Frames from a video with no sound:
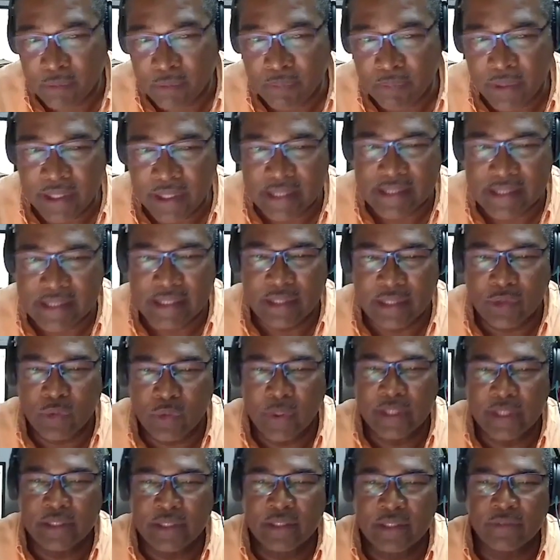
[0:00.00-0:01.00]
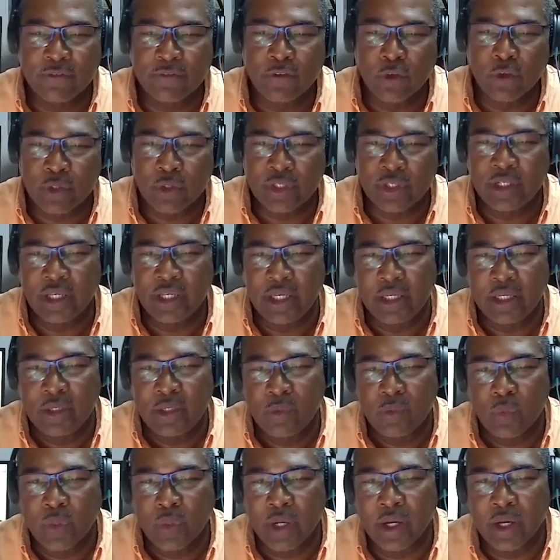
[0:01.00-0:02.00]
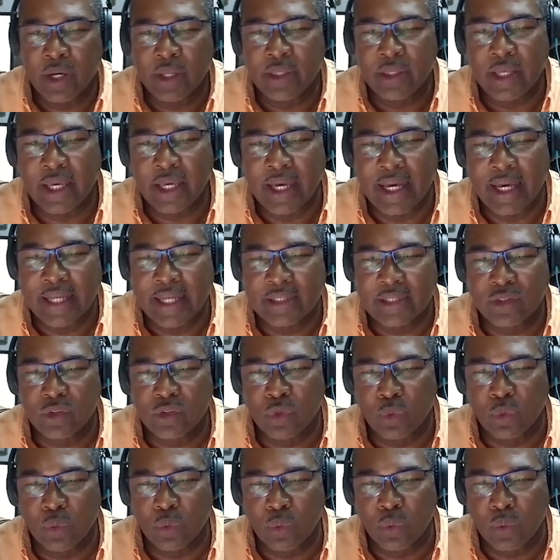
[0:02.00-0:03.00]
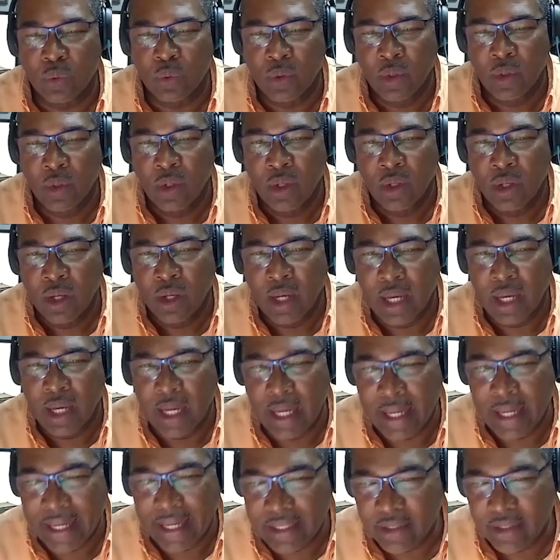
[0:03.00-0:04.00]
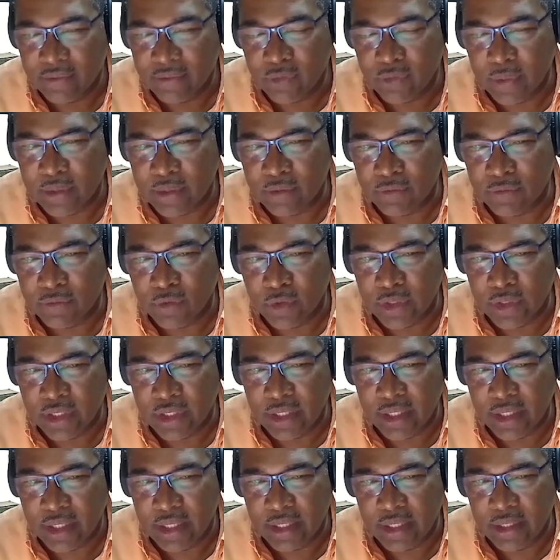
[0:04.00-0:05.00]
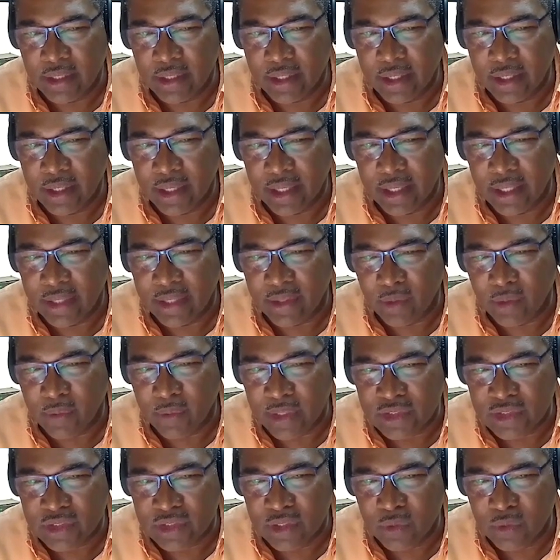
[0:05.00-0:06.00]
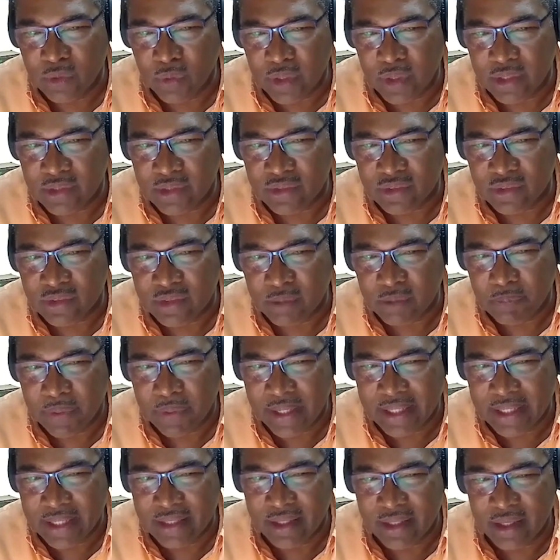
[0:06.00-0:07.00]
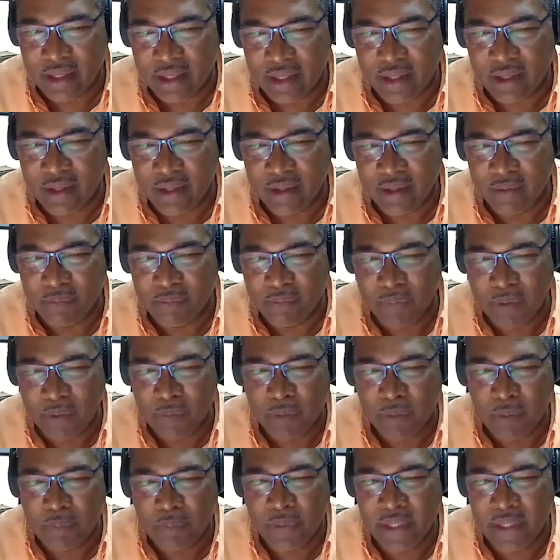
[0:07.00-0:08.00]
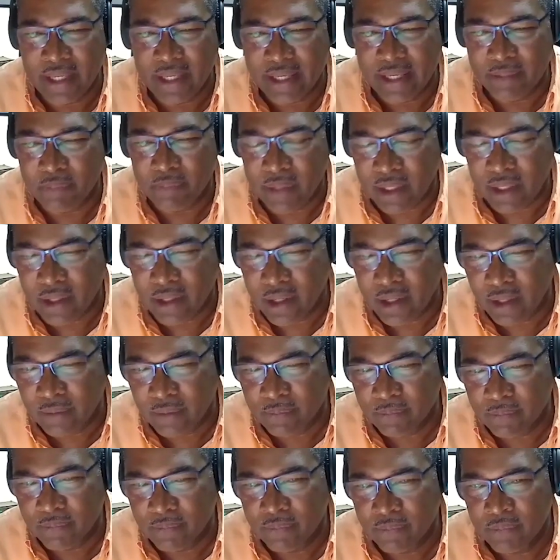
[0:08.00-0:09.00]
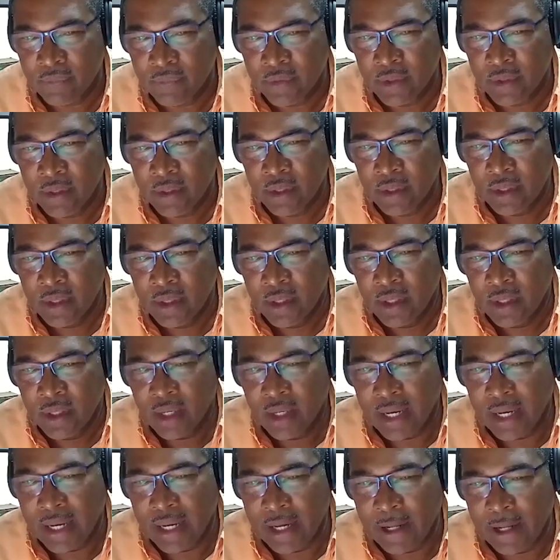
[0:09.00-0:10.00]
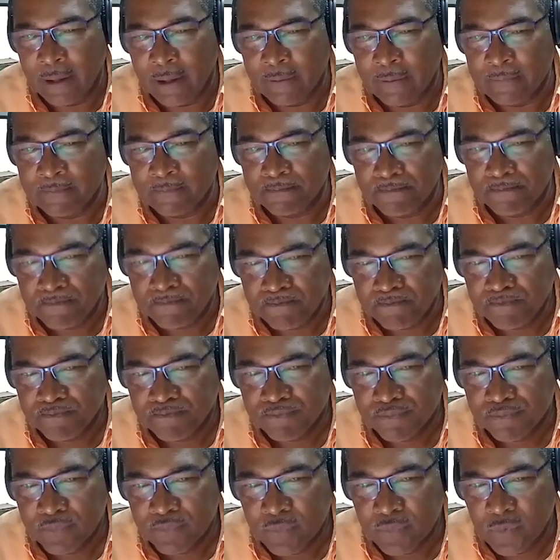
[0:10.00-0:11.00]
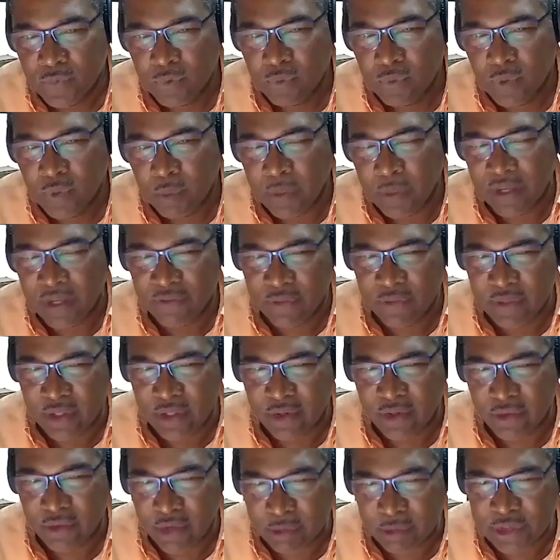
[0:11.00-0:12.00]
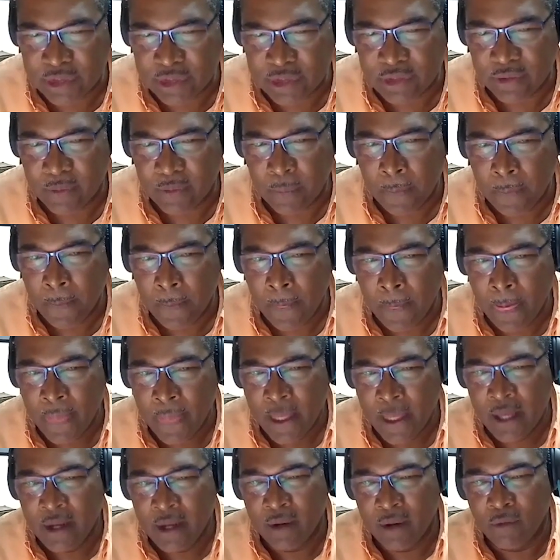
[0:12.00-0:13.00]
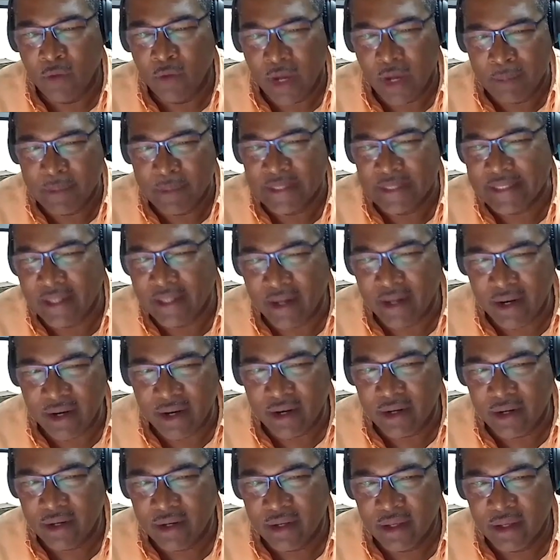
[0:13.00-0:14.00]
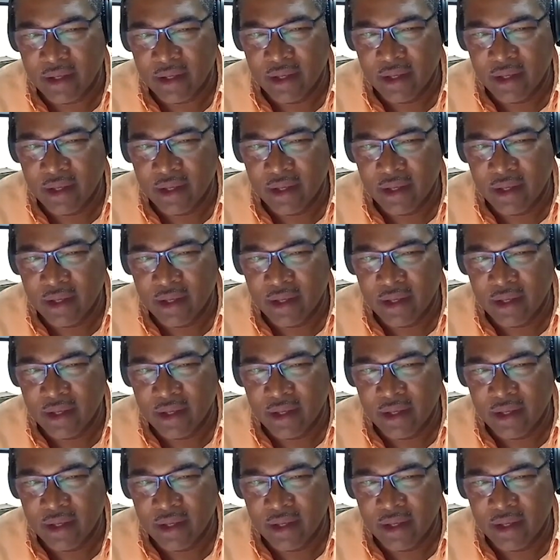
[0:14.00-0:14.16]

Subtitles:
a place in 2014 where they had to, end of 2014, the question was, the PPP had become, apart from the corruption, Ramotar